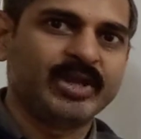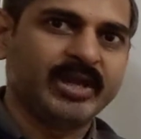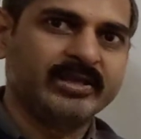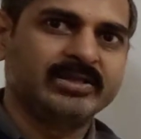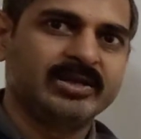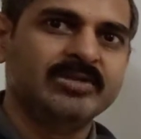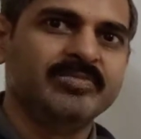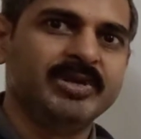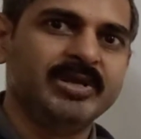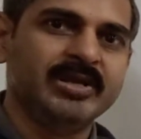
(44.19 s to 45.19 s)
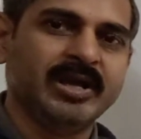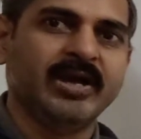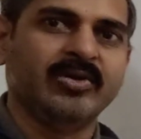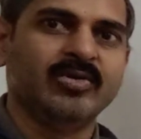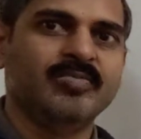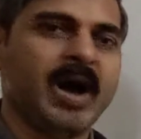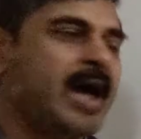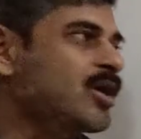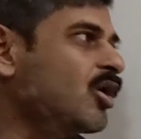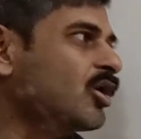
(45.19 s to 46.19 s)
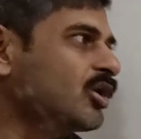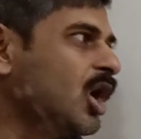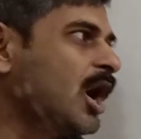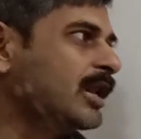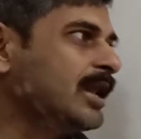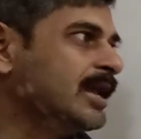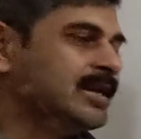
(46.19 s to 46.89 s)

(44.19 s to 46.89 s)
it could be a good buy or not,